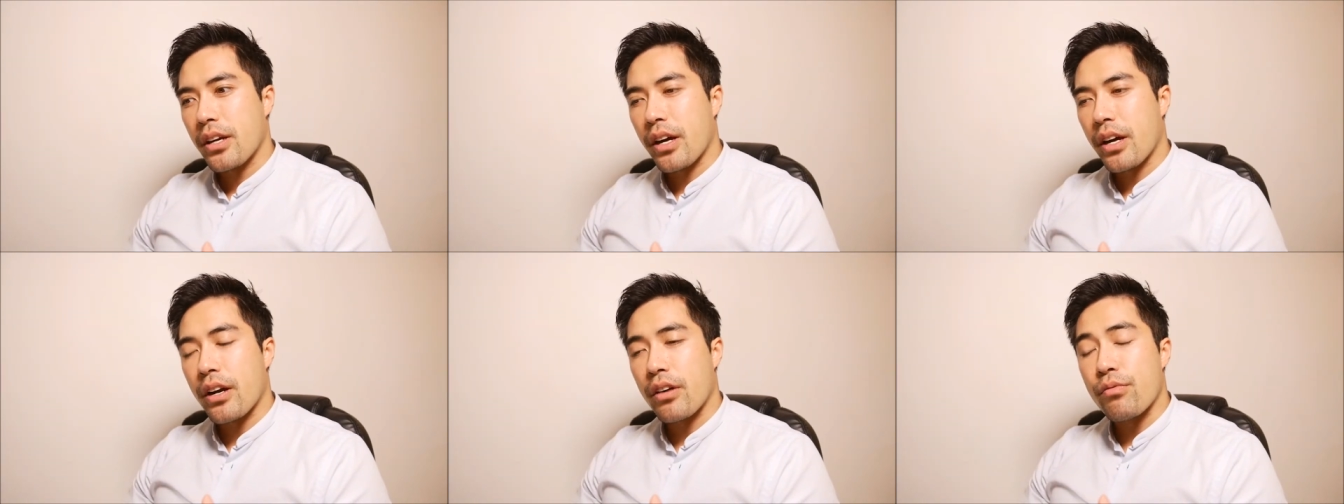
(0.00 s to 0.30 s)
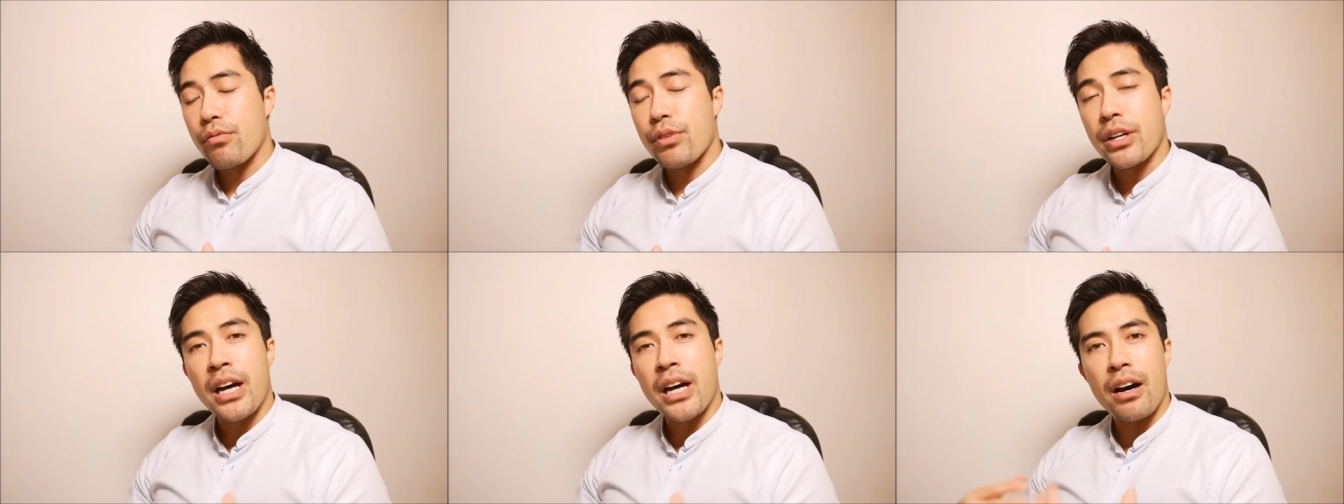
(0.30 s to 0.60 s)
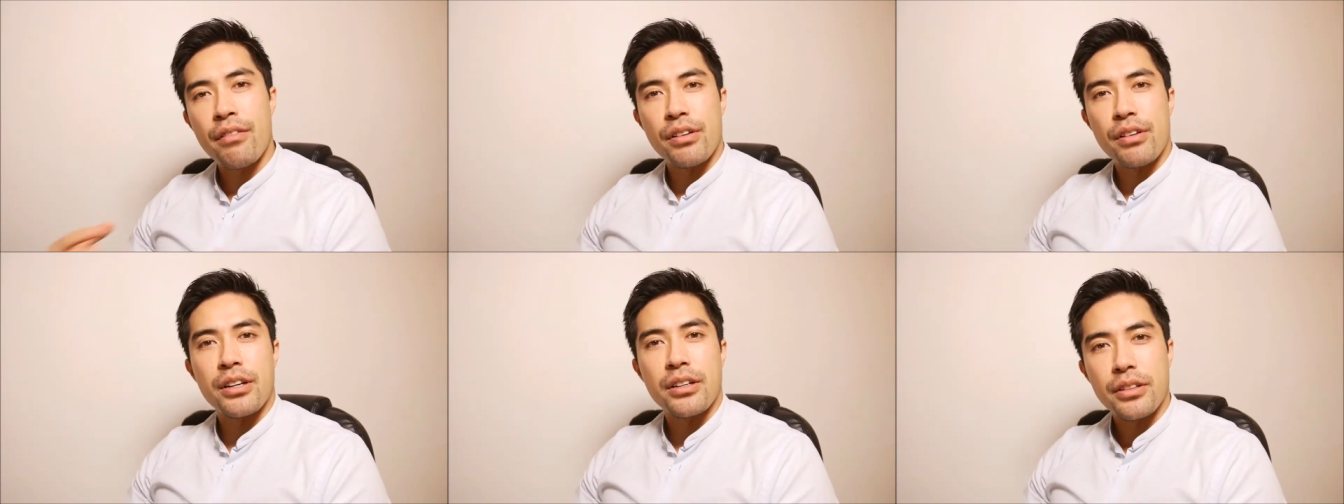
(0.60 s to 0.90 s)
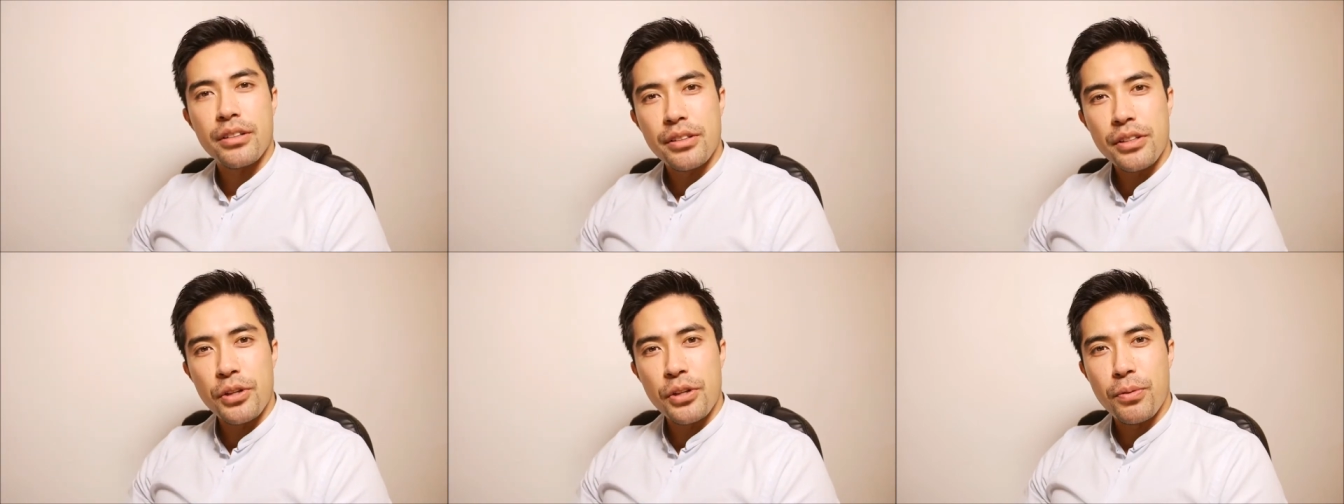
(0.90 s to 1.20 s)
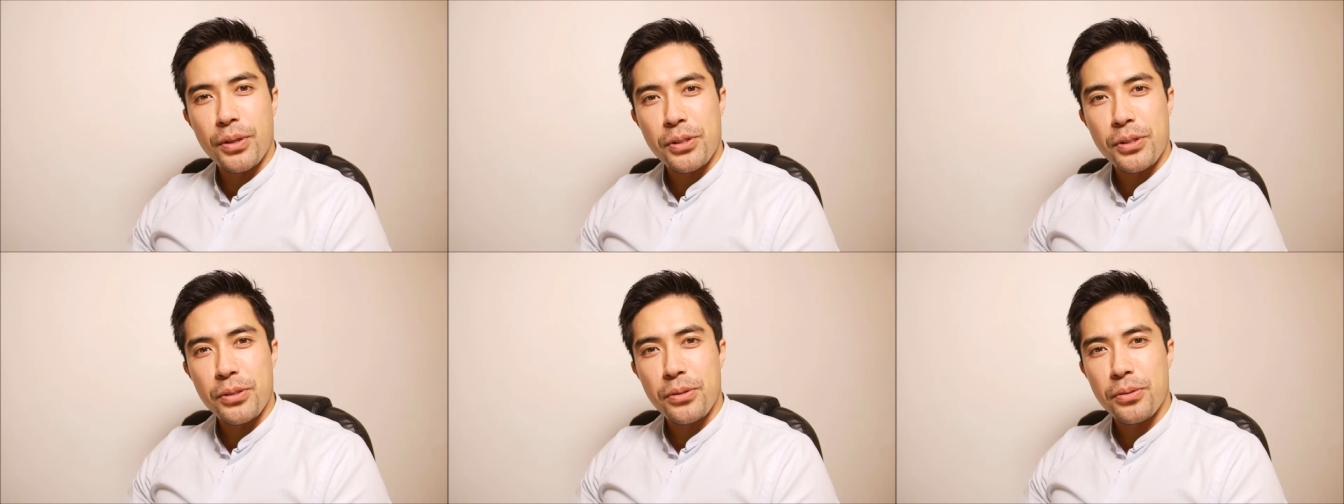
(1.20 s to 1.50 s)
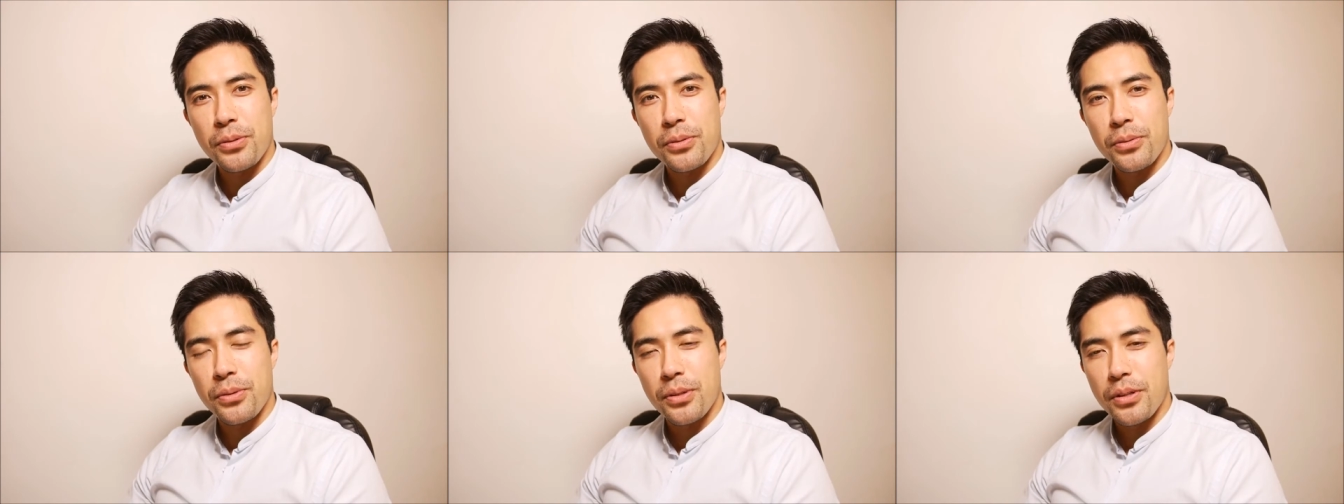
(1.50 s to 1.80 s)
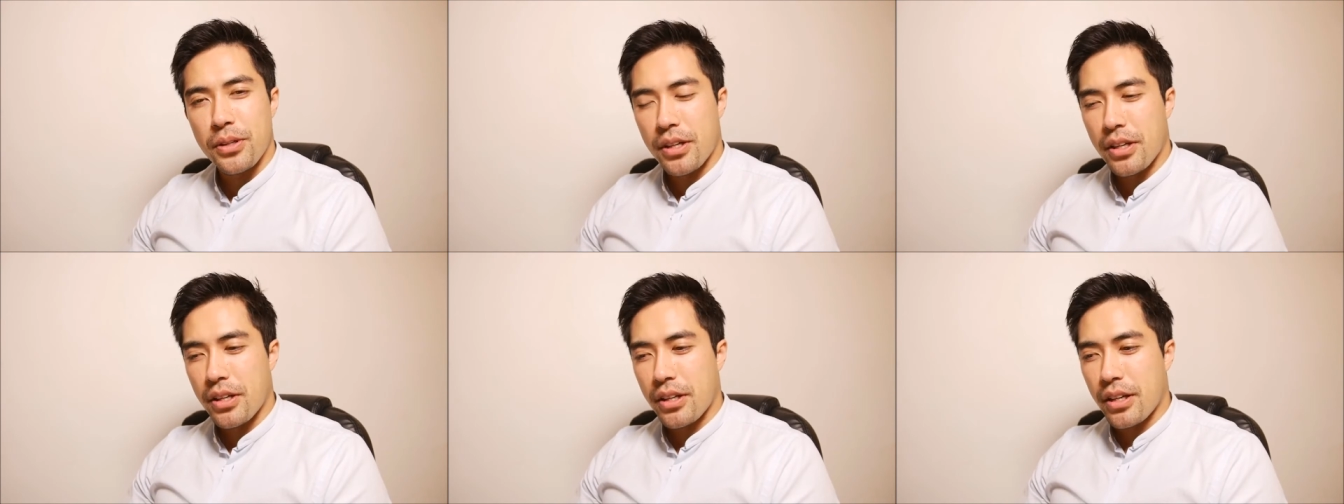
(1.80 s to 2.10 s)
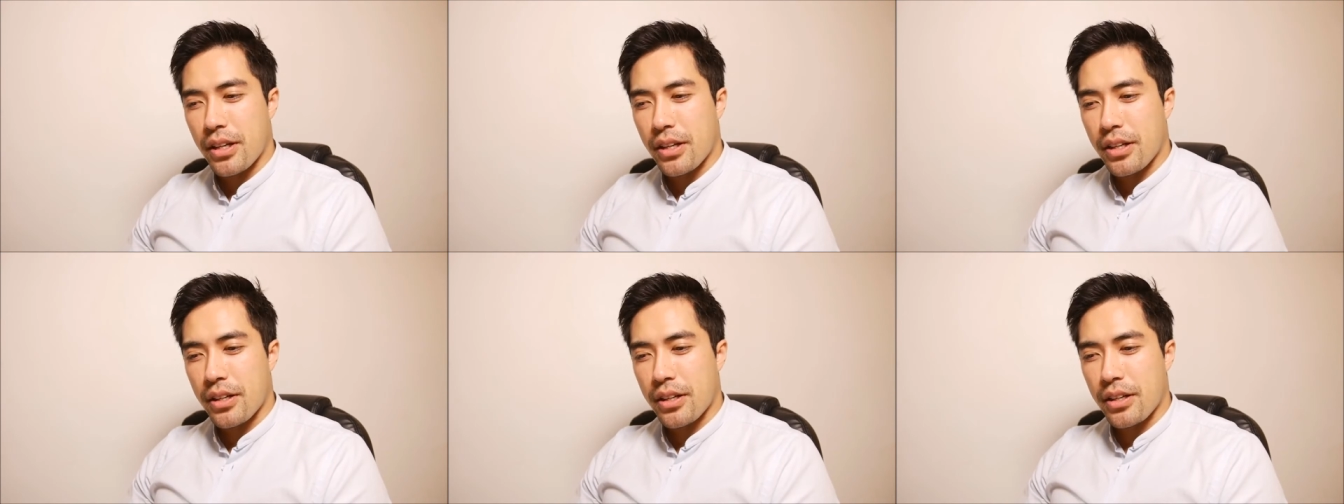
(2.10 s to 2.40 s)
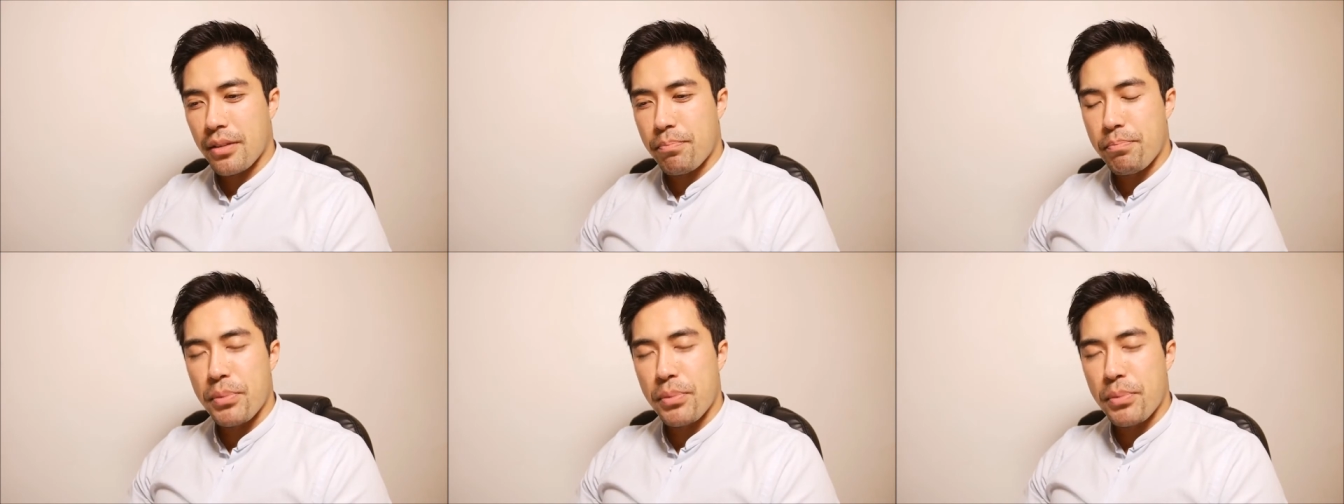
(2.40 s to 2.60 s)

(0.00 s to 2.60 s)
uh, recover. You want to uh,